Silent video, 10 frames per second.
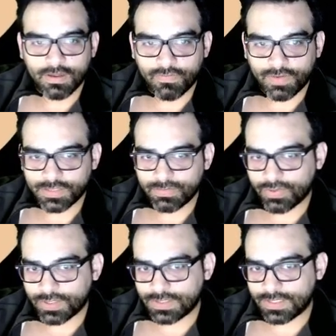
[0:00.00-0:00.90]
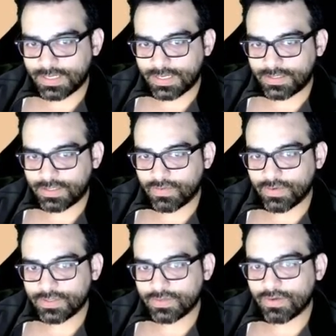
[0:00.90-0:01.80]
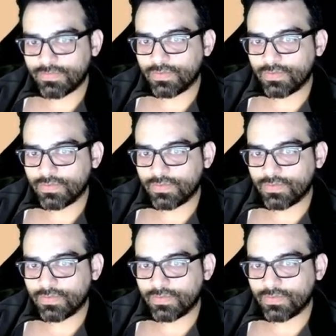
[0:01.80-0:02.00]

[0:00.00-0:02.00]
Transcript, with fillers: Vice President and Director of the